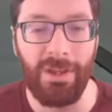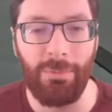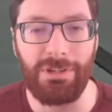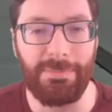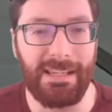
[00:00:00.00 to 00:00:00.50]

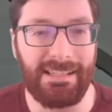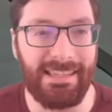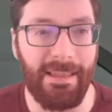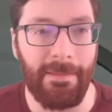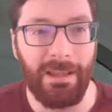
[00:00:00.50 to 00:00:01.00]
which means
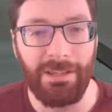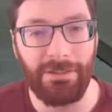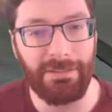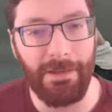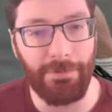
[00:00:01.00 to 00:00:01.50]
that
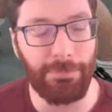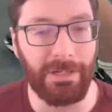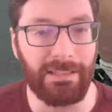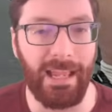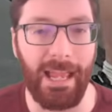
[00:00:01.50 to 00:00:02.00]
you're never
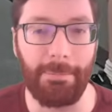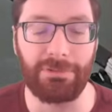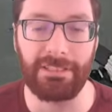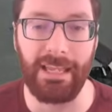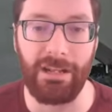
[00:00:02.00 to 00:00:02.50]
really able
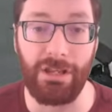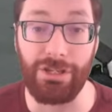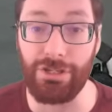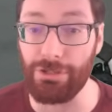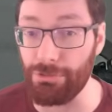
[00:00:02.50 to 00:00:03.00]
to get a
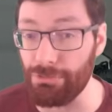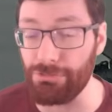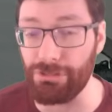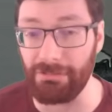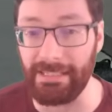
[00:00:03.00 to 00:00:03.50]

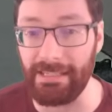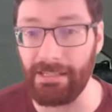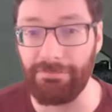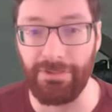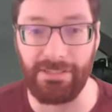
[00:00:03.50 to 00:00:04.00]
huge
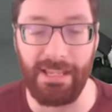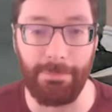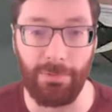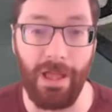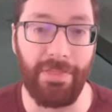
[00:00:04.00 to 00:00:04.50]
lead. For
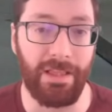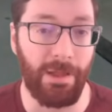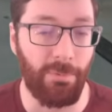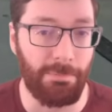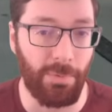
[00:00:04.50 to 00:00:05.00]
example, I think
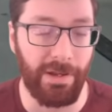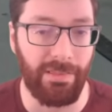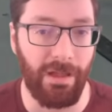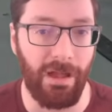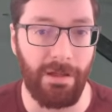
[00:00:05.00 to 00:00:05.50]
at one
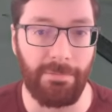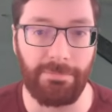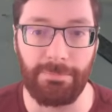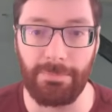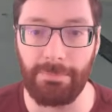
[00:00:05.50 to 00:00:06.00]
point,
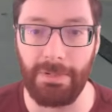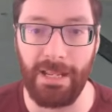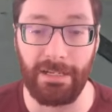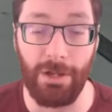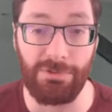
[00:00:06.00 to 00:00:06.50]

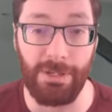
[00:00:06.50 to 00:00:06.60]
Branden goes